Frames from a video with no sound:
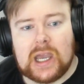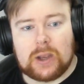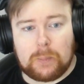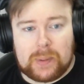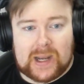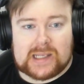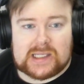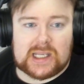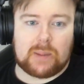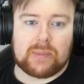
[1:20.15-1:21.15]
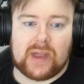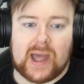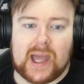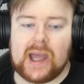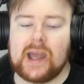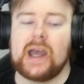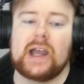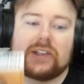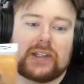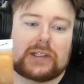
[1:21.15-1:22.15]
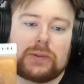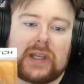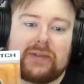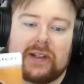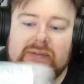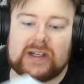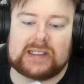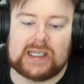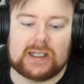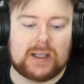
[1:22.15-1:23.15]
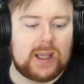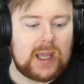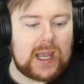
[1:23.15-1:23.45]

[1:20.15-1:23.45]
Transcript: Got plenty up there, so this will definitely fit in.